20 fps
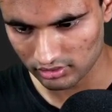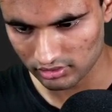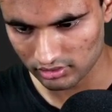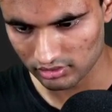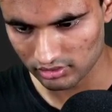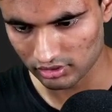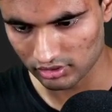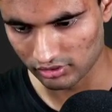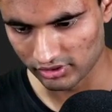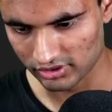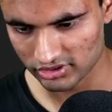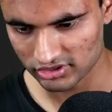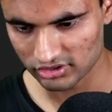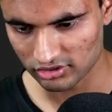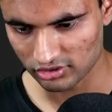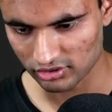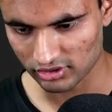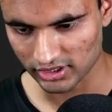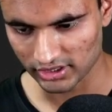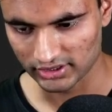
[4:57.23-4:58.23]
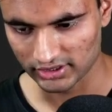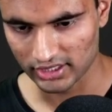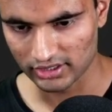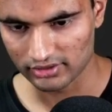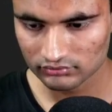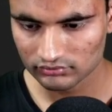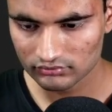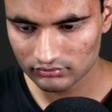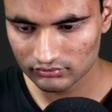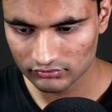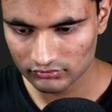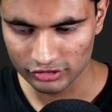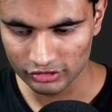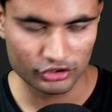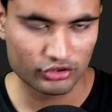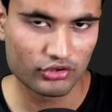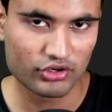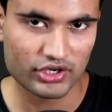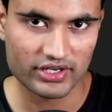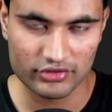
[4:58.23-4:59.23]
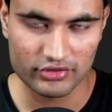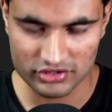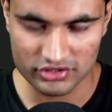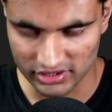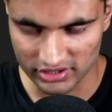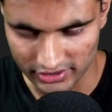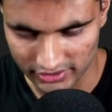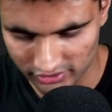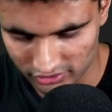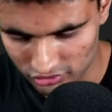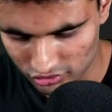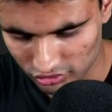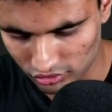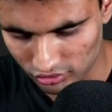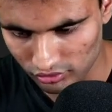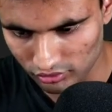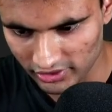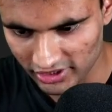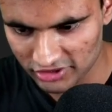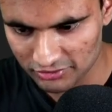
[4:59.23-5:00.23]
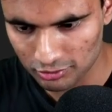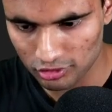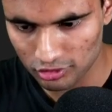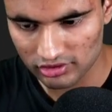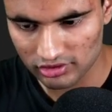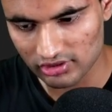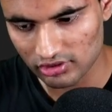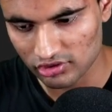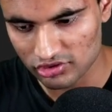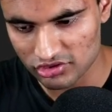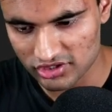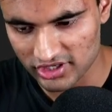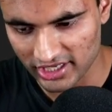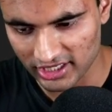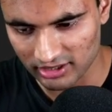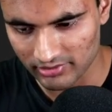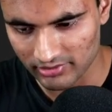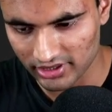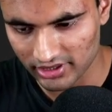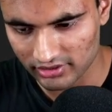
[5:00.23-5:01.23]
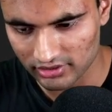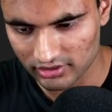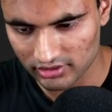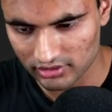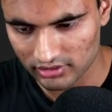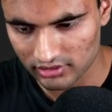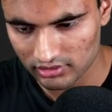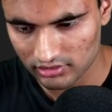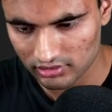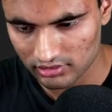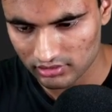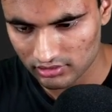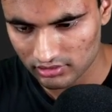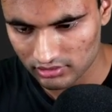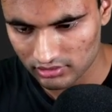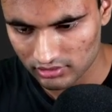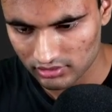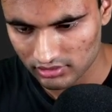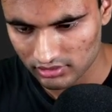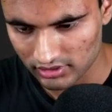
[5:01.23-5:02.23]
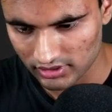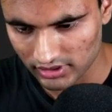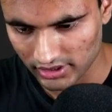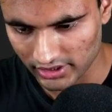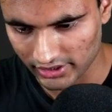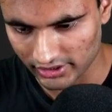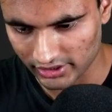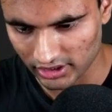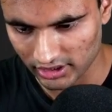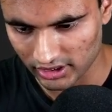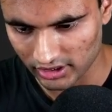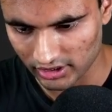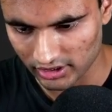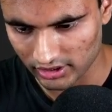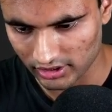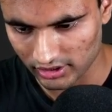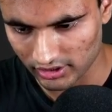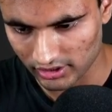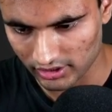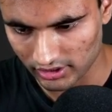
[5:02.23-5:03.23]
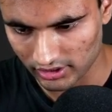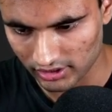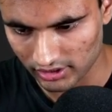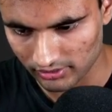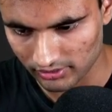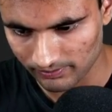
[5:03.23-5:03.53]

no, it's not like that. You know what, I was correct. So export const dynamic is